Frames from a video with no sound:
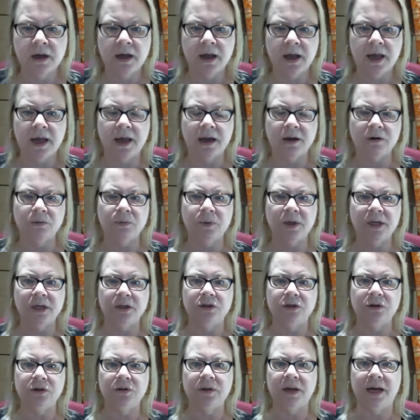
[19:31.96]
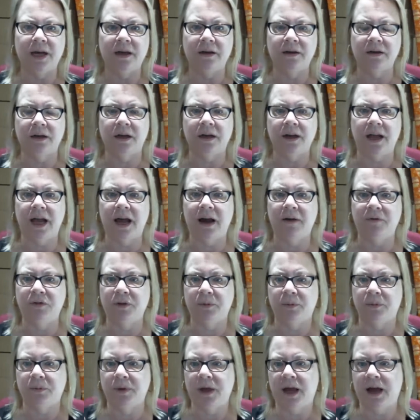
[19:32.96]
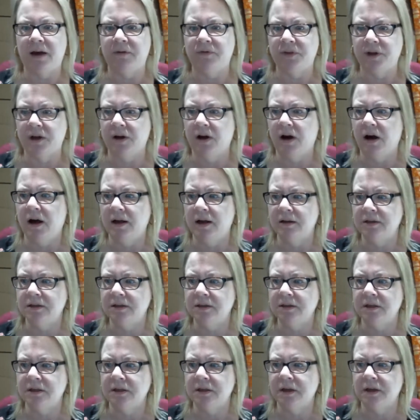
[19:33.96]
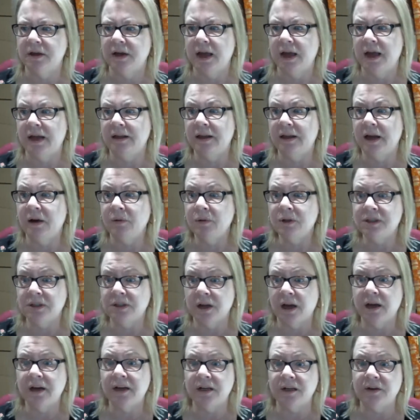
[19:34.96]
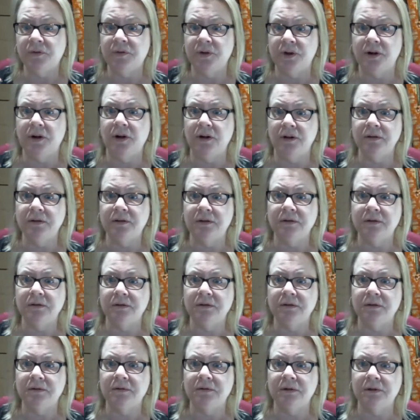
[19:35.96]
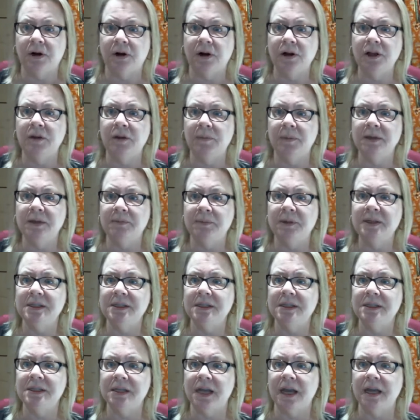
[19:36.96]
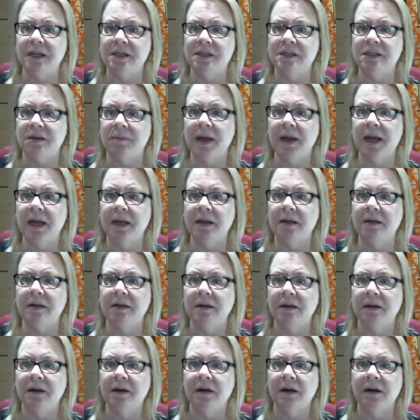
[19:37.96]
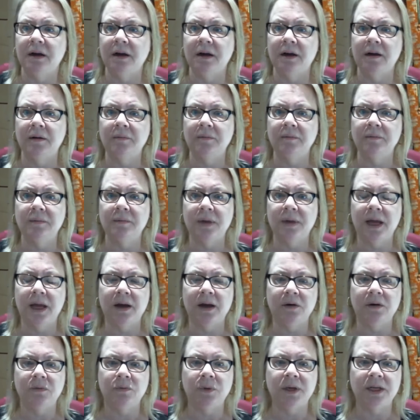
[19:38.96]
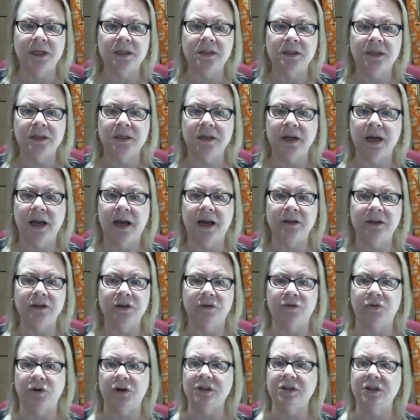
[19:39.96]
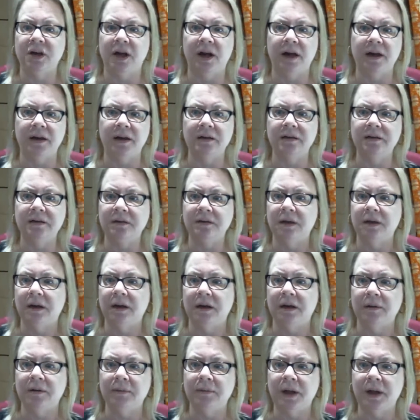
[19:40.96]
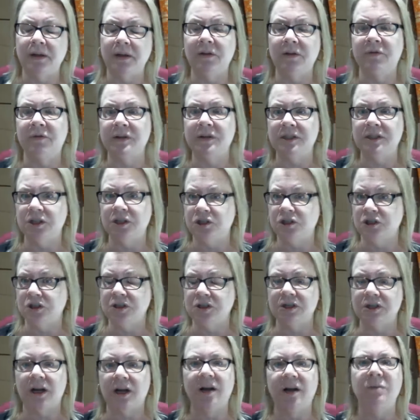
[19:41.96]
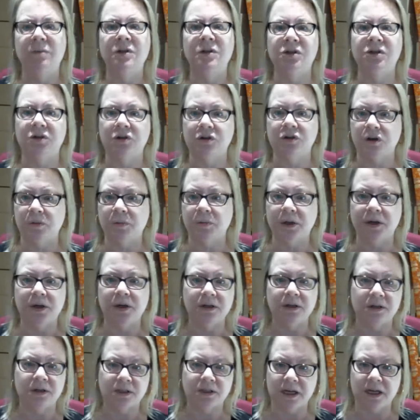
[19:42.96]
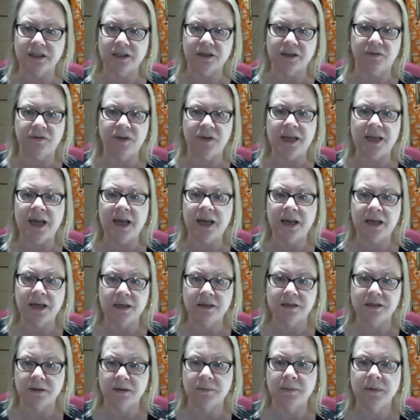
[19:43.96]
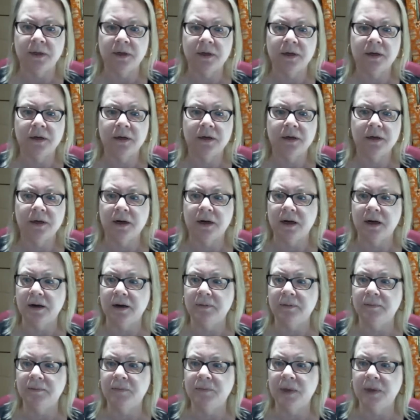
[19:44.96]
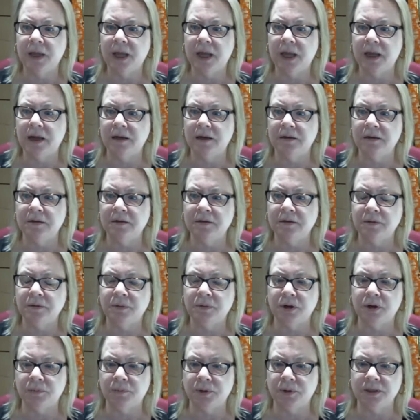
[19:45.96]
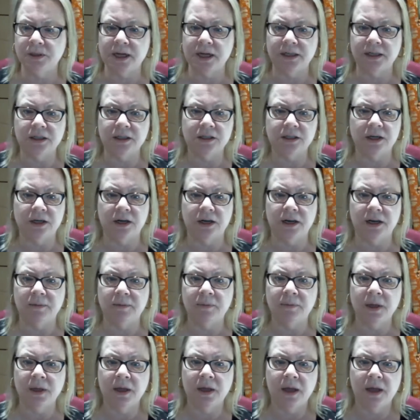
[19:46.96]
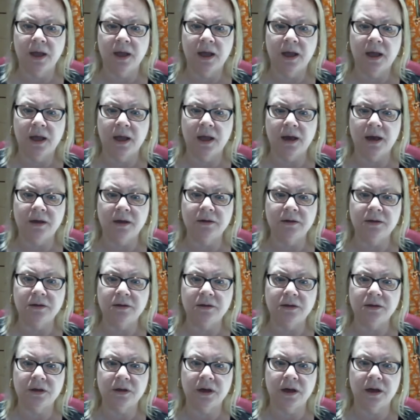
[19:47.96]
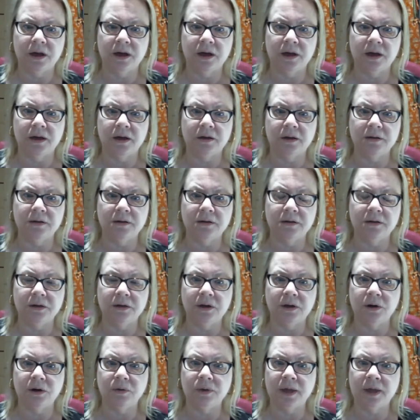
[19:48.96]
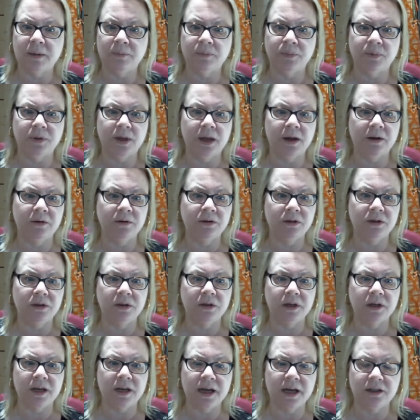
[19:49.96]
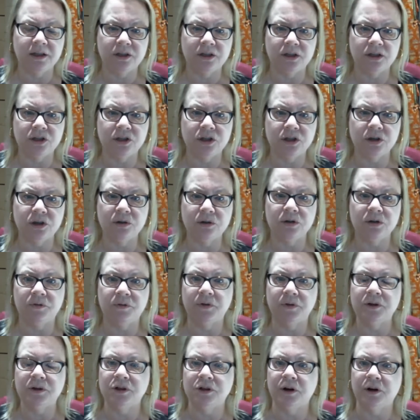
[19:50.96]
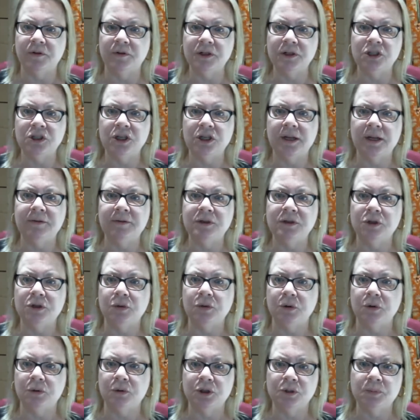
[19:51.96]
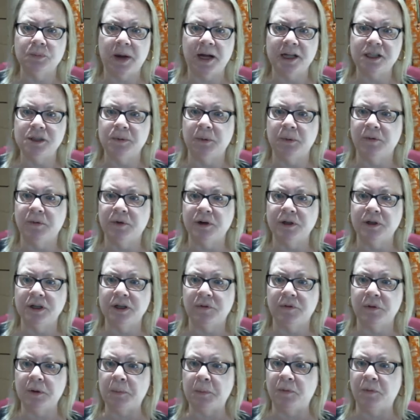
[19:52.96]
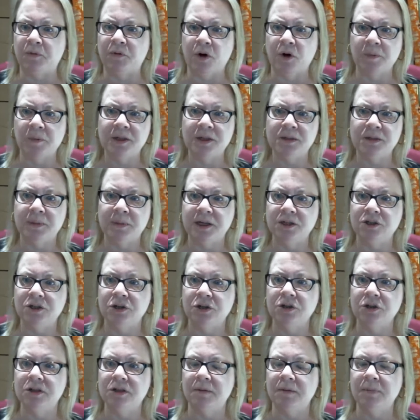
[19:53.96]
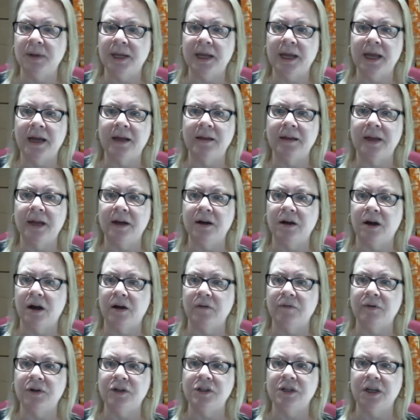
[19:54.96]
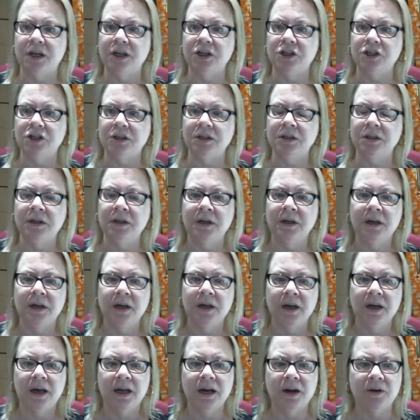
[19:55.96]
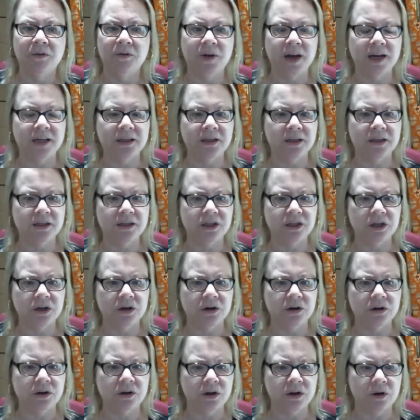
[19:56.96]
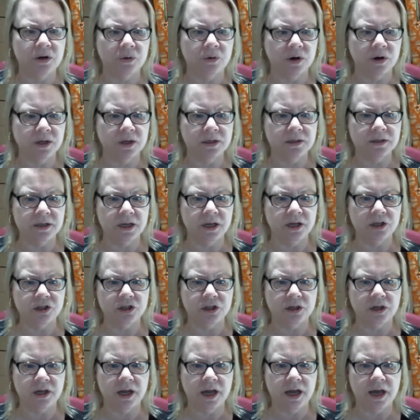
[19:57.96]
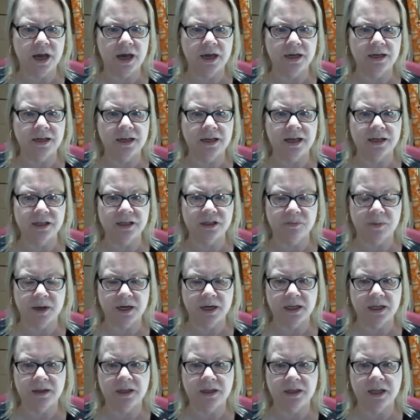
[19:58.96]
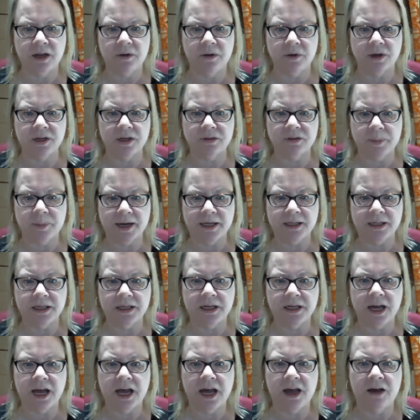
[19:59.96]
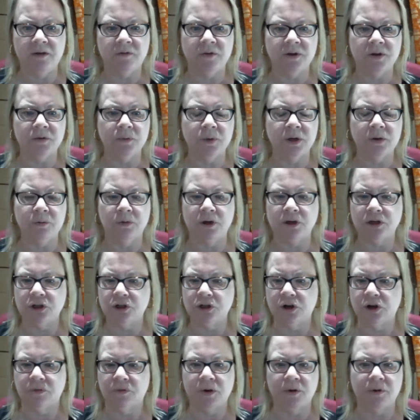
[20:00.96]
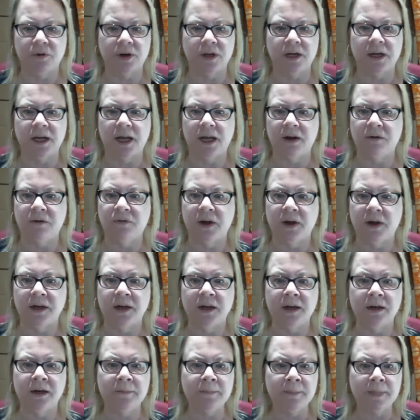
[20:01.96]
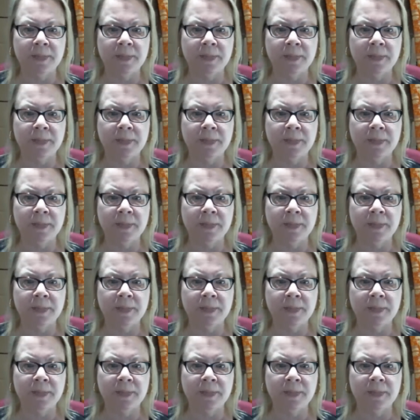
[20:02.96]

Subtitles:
And we could do that at half the cost. And that was not a difficult business case to make. And we didn't ask for a ton. And the physician's time was contributed because that's a VA-ism. and protected time. And that they connected to different service chiefs who were responsible for different performance measures and began that conversation. And in fact, this year the organization had less money than they were expecting to have, and we weren't sure if we were going to get funded.